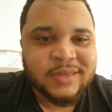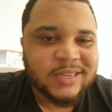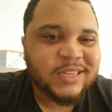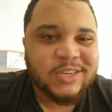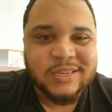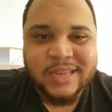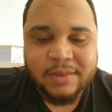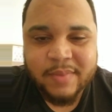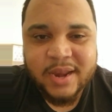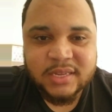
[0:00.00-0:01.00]
continue to take
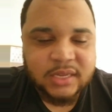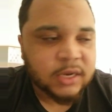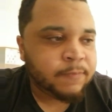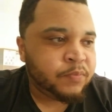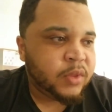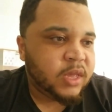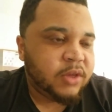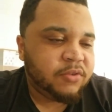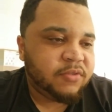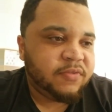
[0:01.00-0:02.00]
medicine.
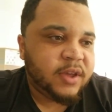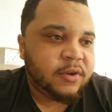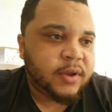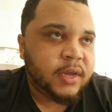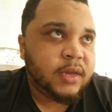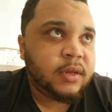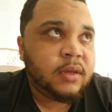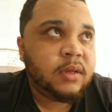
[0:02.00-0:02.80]
It was very